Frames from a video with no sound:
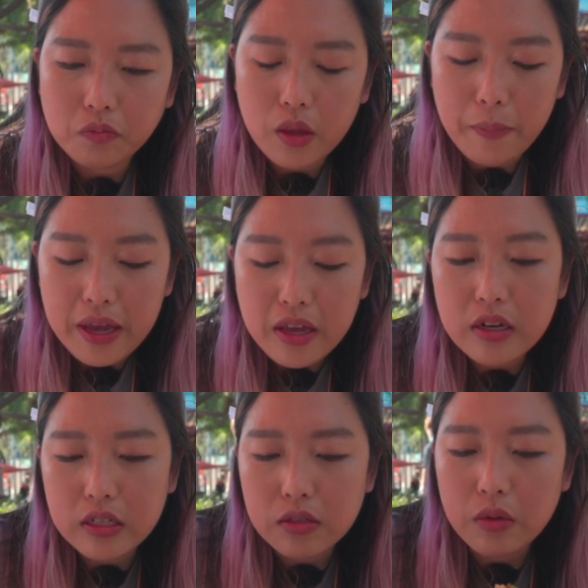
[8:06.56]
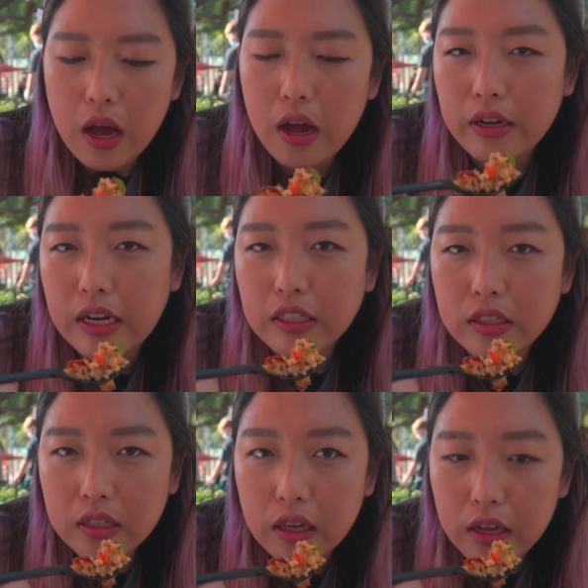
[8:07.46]
The bacon is nice.
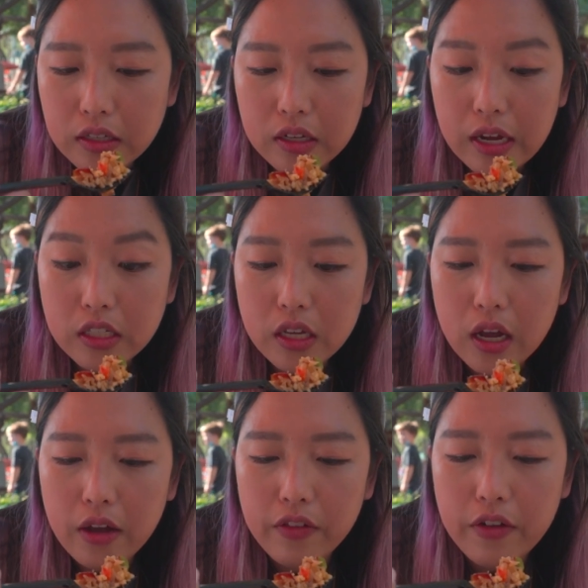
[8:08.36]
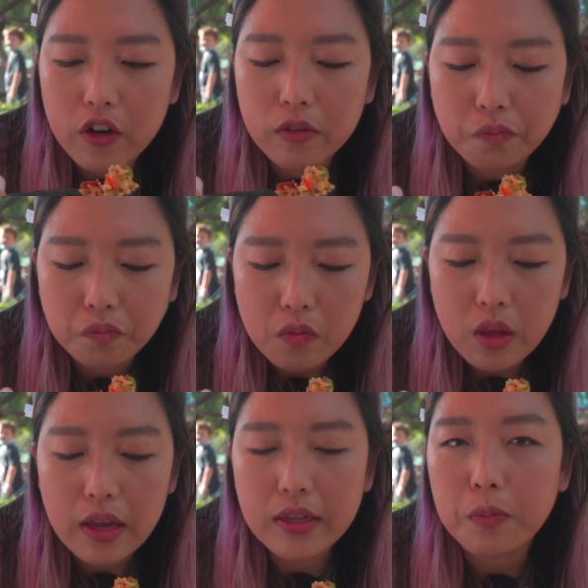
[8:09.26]
It's a nice flavor.
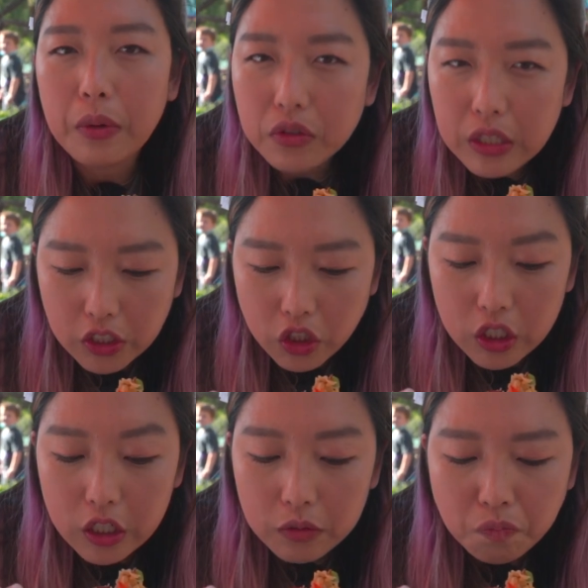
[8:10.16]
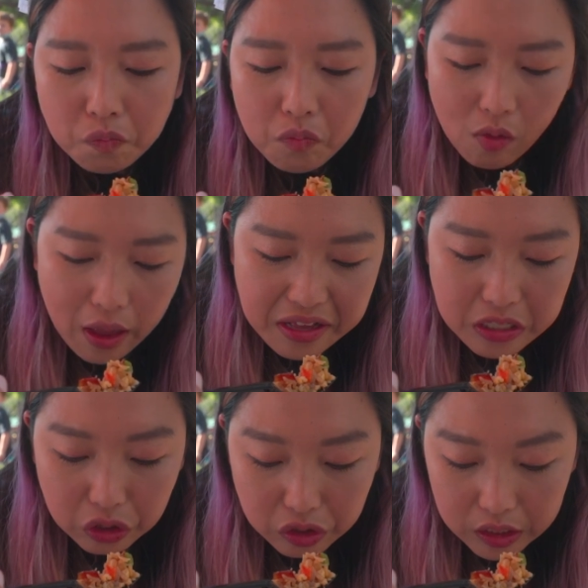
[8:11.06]
It's both texture and
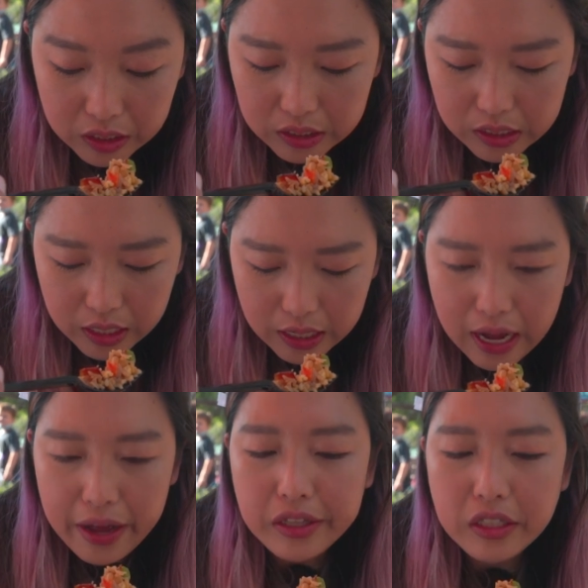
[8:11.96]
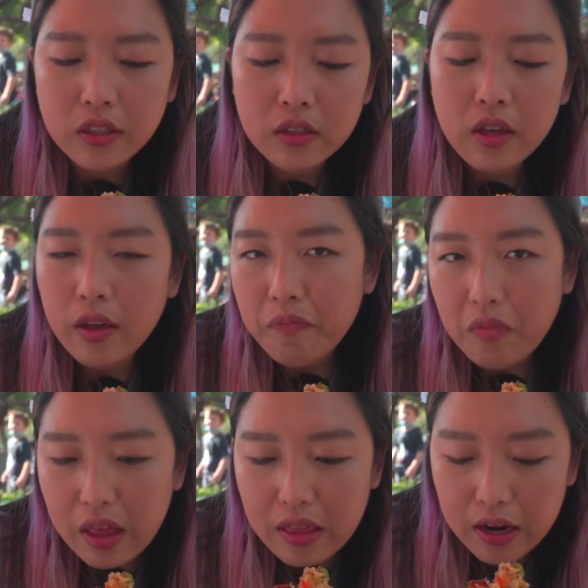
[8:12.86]
saltiness that it adds.
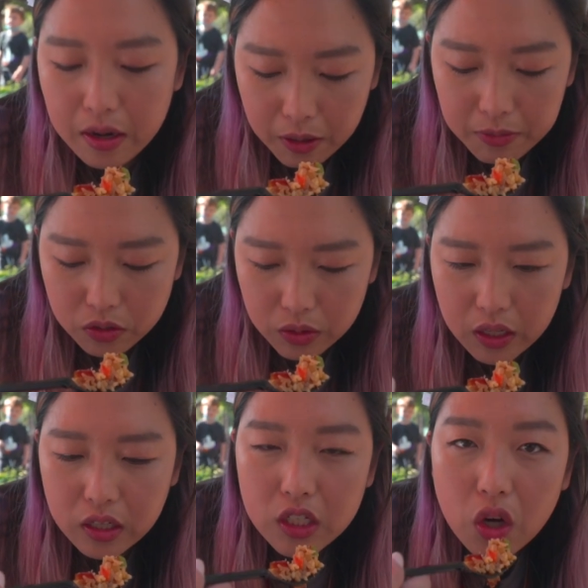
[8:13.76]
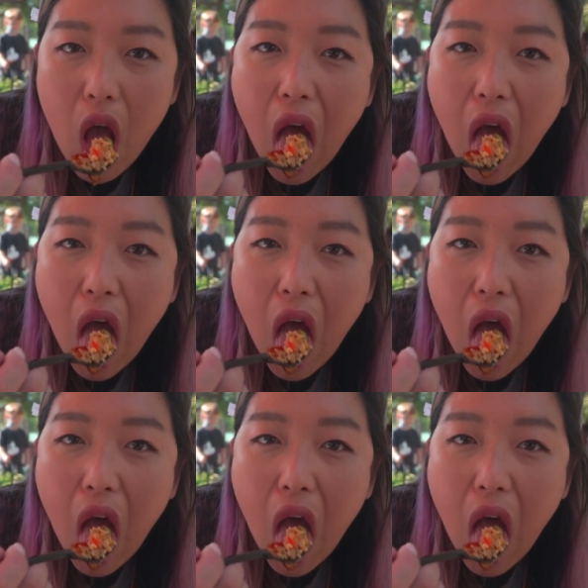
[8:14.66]
And the edamame is really good too.